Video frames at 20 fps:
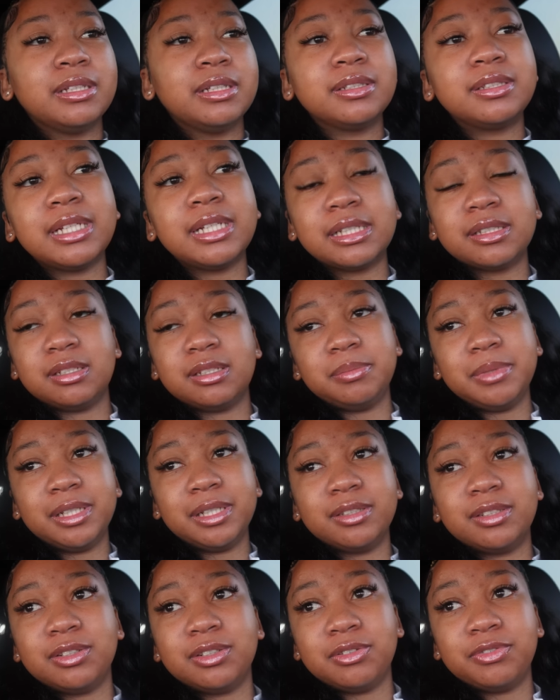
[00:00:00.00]

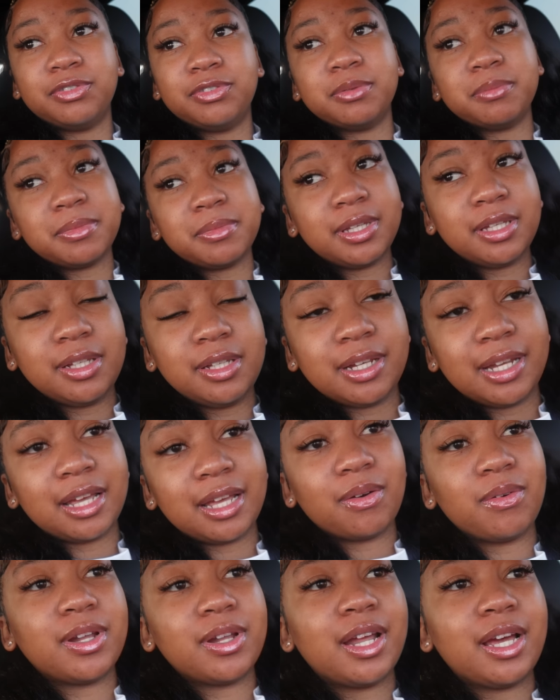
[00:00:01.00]
sentimental for me,
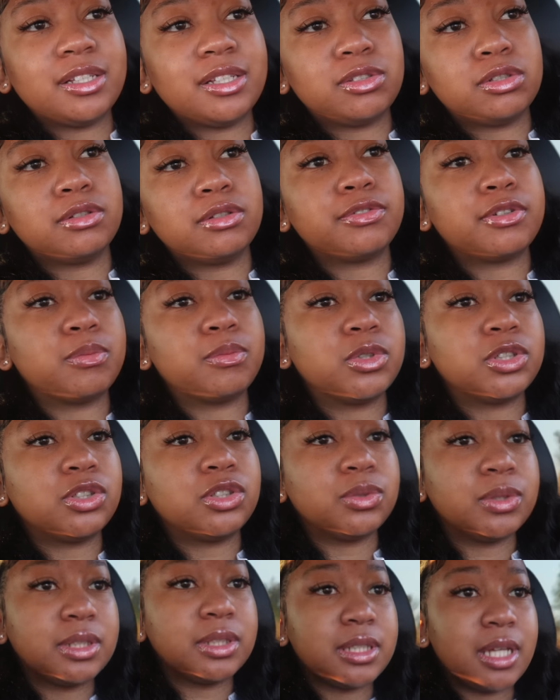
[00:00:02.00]
like what I took from what
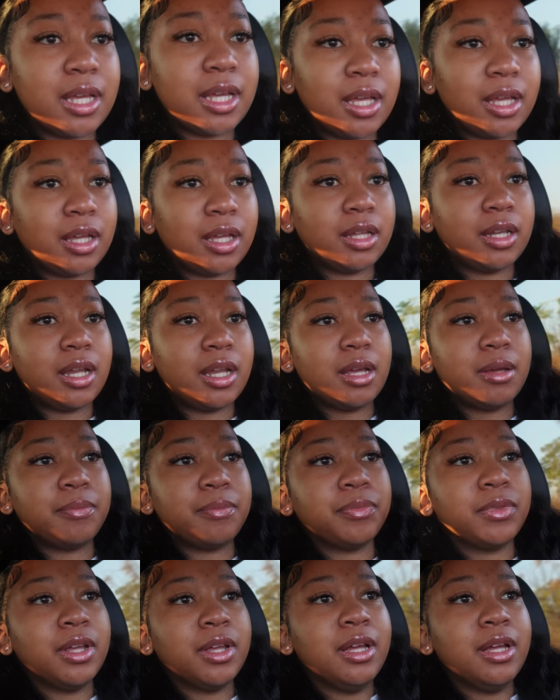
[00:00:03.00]
you were saying, ne?